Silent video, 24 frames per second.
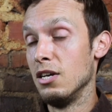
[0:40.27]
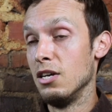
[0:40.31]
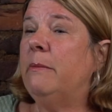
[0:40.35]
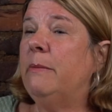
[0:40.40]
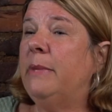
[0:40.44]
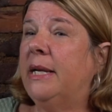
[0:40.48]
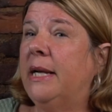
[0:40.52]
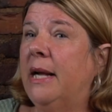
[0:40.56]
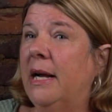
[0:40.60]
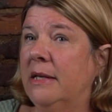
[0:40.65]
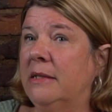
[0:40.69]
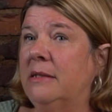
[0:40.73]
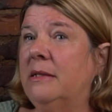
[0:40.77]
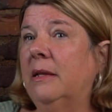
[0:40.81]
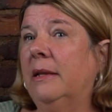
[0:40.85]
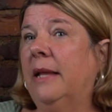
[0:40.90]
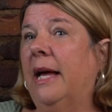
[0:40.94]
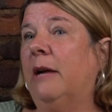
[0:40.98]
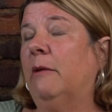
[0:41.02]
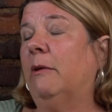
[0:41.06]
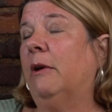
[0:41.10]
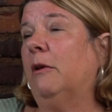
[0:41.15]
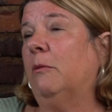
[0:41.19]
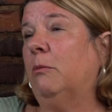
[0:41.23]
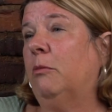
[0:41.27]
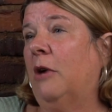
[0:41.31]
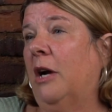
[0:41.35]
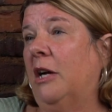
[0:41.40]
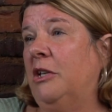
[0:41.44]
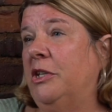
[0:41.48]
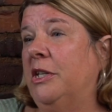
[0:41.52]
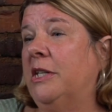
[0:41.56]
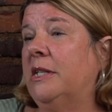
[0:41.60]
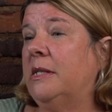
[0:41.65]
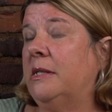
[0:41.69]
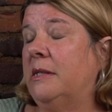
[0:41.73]
Because the light rail
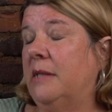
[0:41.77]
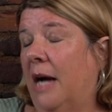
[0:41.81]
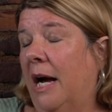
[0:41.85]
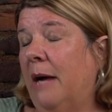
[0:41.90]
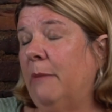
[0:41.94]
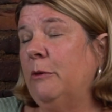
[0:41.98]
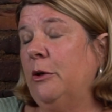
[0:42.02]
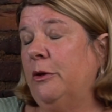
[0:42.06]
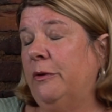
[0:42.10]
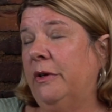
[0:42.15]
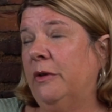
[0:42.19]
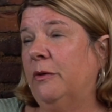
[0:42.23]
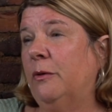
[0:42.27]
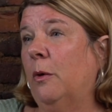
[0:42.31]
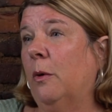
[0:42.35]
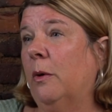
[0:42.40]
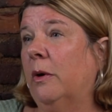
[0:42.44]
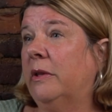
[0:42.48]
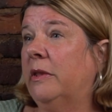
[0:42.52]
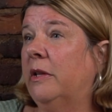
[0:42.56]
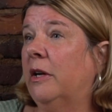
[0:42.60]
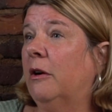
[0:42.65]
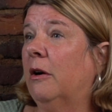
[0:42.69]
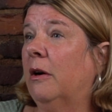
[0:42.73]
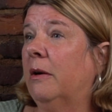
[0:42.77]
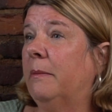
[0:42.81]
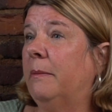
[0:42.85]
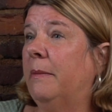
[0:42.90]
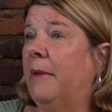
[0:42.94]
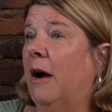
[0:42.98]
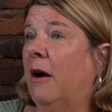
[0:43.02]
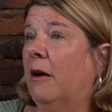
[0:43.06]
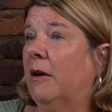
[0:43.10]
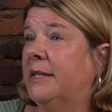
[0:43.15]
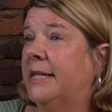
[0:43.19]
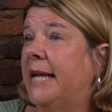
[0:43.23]
project's not moving forward, there
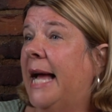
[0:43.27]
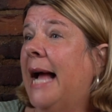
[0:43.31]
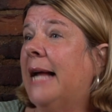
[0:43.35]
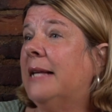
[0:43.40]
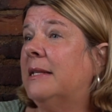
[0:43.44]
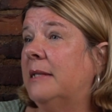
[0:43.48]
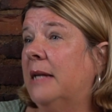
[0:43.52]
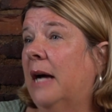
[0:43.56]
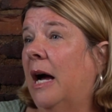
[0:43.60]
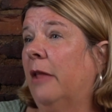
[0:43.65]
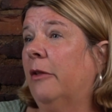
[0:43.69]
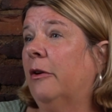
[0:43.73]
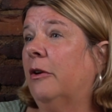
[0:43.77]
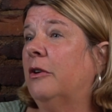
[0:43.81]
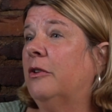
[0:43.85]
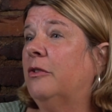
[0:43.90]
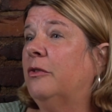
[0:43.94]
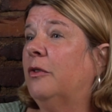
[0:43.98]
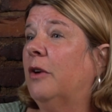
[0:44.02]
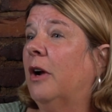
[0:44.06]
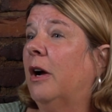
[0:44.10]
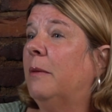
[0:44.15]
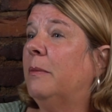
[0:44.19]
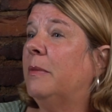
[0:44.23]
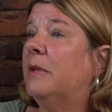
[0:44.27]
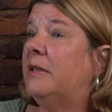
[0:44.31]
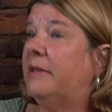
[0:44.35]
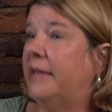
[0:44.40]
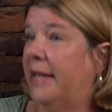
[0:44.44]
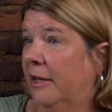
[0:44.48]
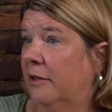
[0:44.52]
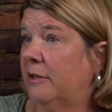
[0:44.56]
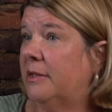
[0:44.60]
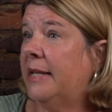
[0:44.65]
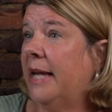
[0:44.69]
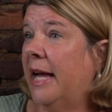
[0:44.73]
are tax dollars from the
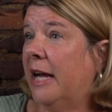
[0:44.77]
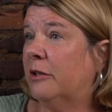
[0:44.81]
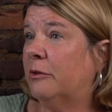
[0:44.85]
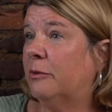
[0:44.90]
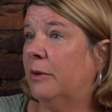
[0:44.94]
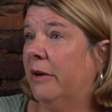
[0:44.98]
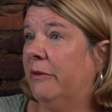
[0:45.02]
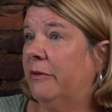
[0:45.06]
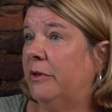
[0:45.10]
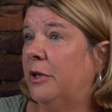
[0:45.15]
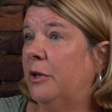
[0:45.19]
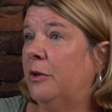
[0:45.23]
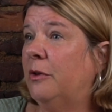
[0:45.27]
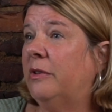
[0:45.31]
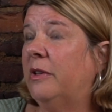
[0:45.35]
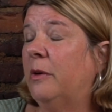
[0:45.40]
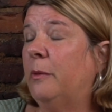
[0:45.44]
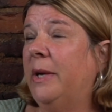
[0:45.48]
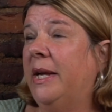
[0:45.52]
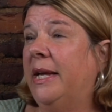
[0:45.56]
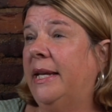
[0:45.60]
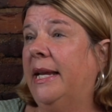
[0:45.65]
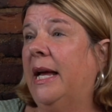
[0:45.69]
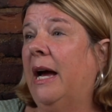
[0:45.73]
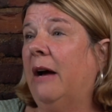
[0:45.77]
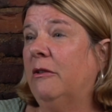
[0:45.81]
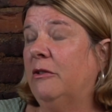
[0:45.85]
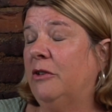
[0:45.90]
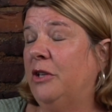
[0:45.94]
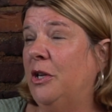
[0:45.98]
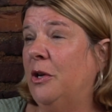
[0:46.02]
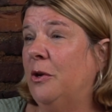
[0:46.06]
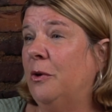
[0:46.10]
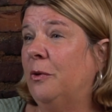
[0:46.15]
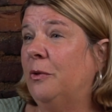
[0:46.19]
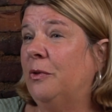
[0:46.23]
sales tax revenues that we can now
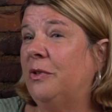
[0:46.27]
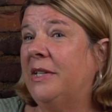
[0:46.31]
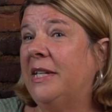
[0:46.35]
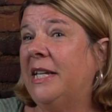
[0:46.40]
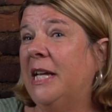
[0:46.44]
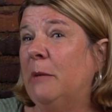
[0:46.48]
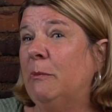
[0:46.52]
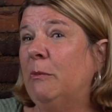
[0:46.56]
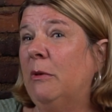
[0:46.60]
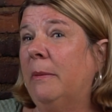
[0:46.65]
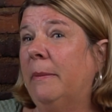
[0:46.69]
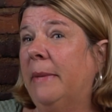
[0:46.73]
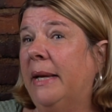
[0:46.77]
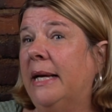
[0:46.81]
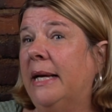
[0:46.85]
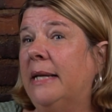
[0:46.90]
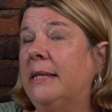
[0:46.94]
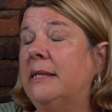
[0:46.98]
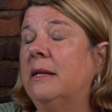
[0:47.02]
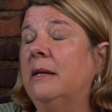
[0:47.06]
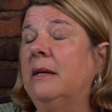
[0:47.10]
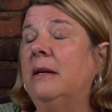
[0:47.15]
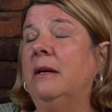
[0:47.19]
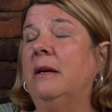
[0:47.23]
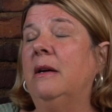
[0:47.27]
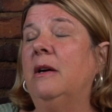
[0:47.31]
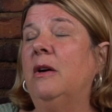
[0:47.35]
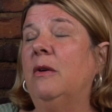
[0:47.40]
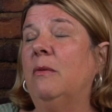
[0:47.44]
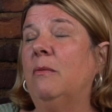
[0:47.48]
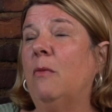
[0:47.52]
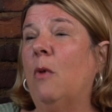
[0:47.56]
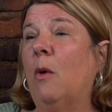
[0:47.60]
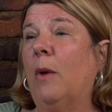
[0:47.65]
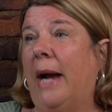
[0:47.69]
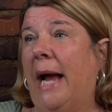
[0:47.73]
use to implement
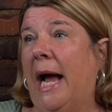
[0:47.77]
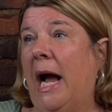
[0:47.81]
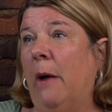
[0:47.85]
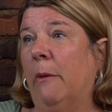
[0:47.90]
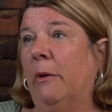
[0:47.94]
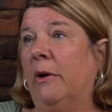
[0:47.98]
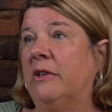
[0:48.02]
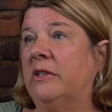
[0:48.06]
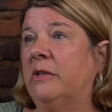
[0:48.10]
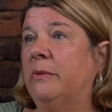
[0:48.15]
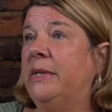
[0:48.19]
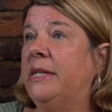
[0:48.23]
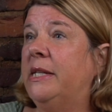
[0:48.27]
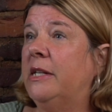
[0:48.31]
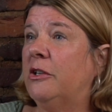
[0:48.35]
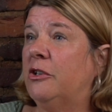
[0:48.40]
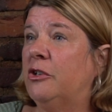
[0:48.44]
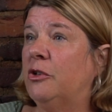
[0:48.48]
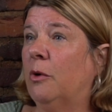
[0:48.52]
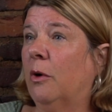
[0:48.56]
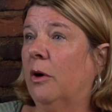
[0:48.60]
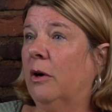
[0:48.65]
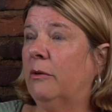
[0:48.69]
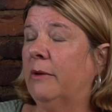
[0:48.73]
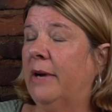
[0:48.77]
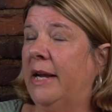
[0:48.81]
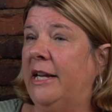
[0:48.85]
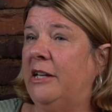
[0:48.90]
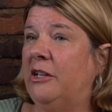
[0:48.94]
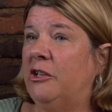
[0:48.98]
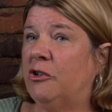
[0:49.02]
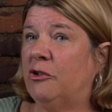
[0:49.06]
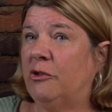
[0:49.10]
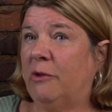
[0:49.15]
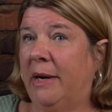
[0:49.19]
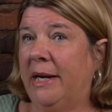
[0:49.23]
more hours. And we did a short
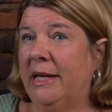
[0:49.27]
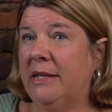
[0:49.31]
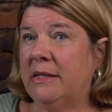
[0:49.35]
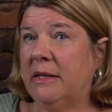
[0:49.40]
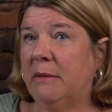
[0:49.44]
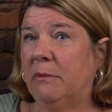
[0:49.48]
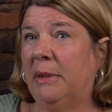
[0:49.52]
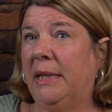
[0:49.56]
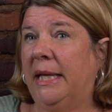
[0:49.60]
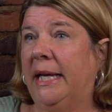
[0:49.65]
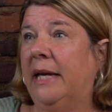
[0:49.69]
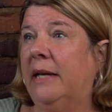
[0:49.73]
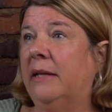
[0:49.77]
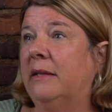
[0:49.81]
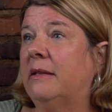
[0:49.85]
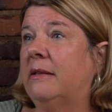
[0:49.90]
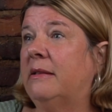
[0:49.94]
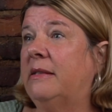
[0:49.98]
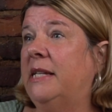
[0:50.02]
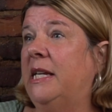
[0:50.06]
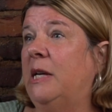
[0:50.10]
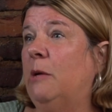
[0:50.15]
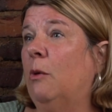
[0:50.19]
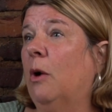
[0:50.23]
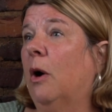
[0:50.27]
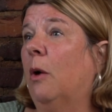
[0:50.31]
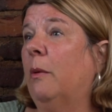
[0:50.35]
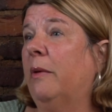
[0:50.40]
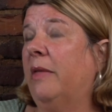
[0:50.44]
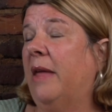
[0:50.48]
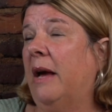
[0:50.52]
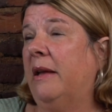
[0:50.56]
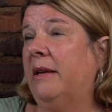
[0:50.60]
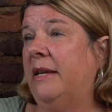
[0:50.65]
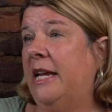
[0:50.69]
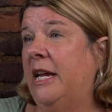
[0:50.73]
range transit plan to see where
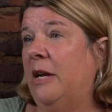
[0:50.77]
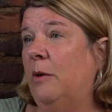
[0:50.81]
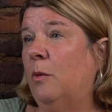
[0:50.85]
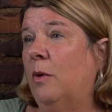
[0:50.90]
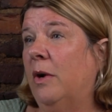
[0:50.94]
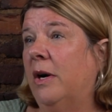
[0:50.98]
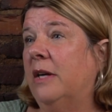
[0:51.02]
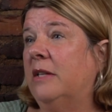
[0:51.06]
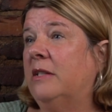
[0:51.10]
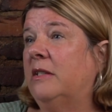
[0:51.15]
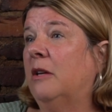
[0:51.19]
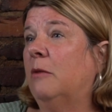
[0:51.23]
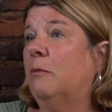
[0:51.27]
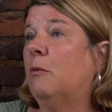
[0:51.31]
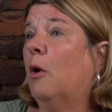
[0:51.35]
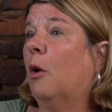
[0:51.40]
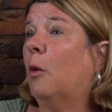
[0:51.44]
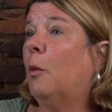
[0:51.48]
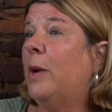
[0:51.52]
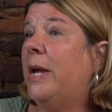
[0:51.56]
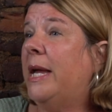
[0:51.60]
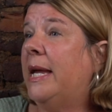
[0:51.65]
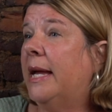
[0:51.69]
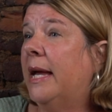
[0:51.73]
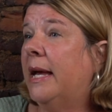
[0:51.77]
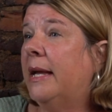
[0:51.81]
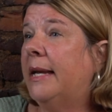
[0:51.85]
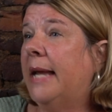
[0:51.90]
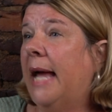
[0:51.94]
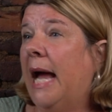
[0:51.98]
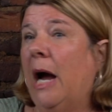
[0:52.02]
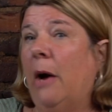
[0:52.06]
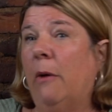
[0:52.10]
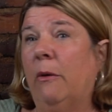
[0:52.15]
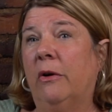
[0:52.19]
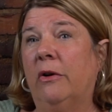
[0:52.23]
that need was. So more weekend
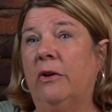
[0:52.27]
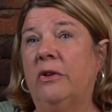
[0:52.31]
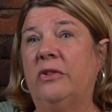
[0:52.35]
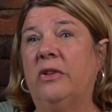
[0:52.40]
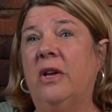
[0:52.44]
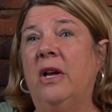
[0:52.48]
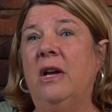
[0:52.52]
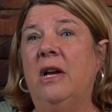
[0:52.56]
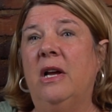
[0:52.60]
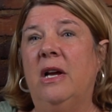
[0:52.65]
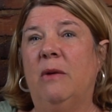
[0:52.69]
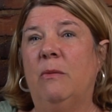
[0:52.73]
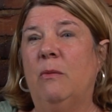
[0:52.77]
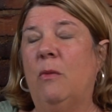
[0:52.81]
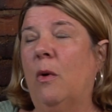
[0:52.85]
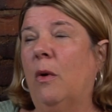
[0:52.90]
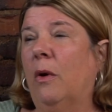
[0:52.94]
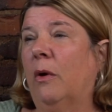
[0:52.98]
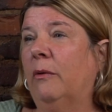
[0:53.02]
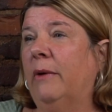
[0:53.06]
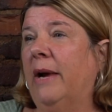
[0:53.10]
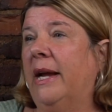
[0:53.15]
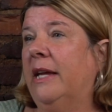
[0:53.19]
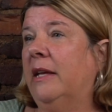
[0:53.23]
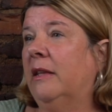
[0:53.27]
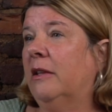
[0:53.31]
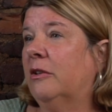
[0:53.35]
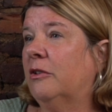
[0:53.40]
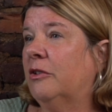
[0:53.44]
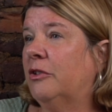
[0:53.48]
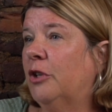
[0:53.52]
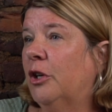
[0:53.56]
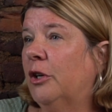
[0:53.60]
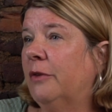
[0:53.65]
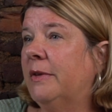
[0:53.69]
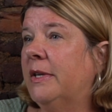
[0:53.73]
hours, more regular
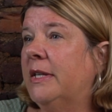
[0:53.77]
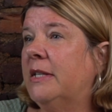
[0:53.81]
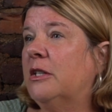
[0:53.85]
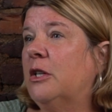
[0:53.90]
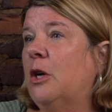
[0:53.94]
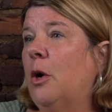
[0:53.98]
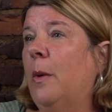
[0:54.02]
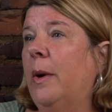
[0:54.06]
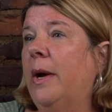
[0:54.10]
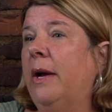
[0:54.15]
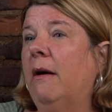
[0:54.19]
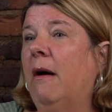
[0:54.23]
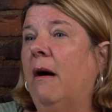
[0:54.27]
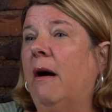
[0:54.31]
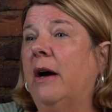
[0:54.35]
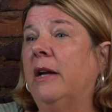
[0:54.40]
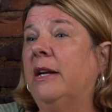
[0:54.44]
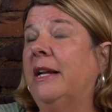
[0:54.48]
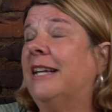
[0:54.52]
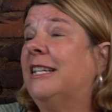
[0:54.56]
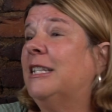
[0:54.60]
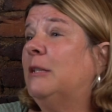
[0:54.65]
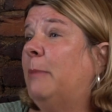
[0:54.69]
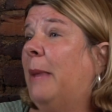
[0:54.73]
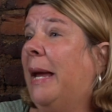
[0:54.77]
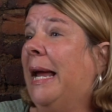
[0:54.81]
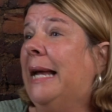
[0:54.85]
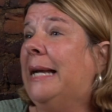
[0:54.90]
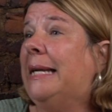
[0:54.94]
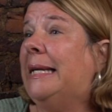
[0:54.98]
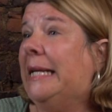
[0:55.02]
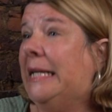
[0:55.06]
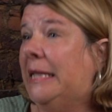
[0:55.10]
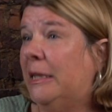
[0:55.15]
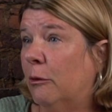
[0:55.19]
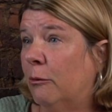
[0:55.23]
service going on,
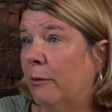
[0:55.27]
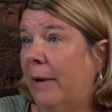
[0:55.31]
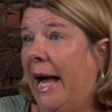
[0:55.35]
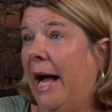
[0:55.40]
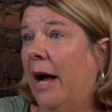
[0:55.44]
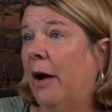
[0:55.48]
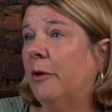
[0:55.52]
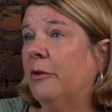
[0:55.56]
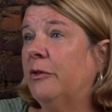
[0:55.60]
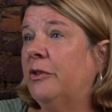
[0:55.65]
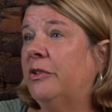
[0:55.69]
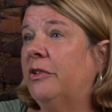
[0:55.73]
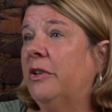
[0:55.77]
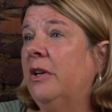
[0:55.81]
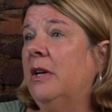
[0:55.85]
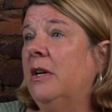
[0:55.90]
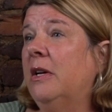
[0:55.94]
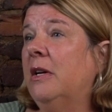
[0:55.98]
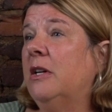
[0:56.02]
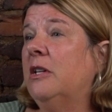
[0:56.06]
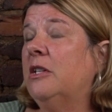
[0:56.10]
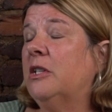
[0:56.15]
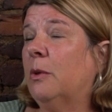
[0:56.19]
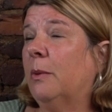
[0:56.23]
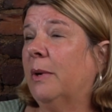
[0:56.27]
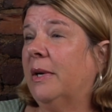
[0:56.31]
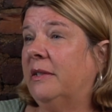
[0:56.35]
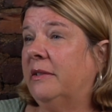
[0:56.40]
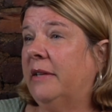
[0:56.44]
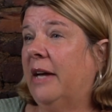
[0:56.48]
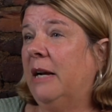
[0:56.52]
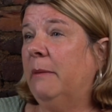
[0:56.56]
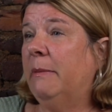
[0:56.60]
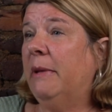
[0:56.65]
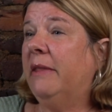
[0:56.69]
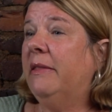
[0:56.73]
expanding the routes. So we're
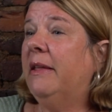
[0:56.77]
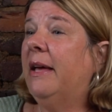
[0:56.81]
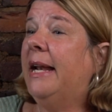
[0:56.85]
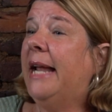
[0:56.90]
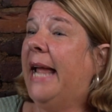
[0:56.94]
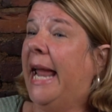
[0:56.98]
excited about that.